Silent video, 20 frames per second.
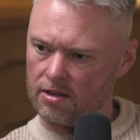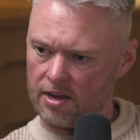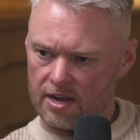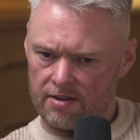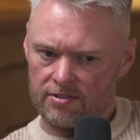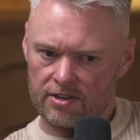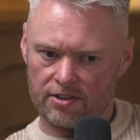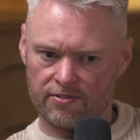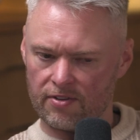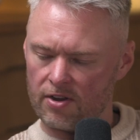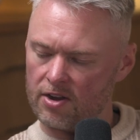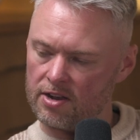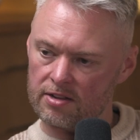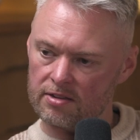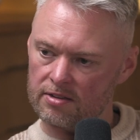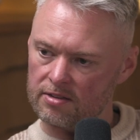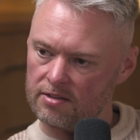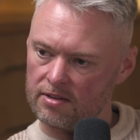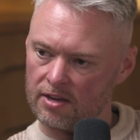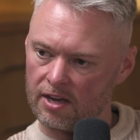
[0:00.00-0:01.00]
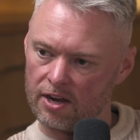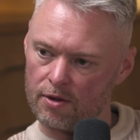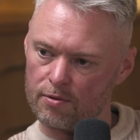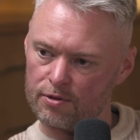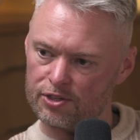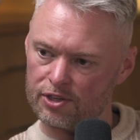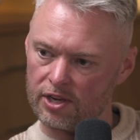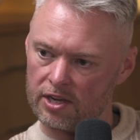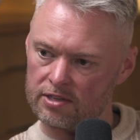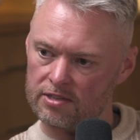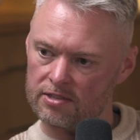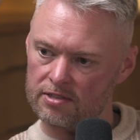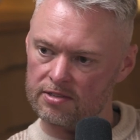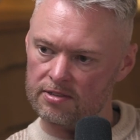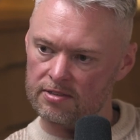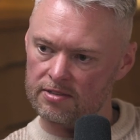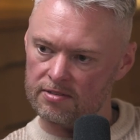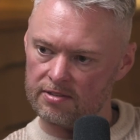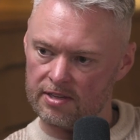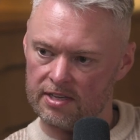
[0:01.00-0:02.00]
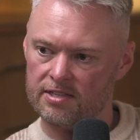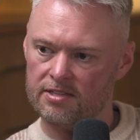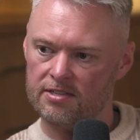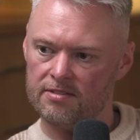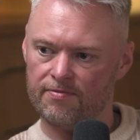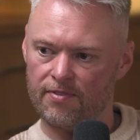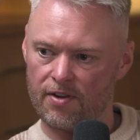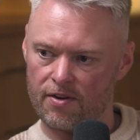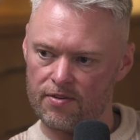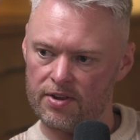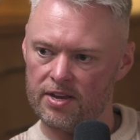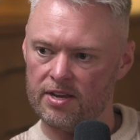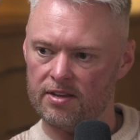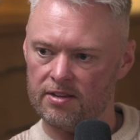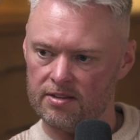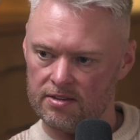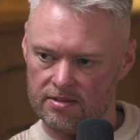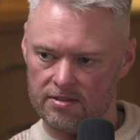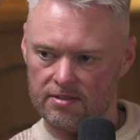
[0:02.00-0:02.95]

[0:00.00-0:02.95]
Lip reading: Like, everything's fine. And I was just this very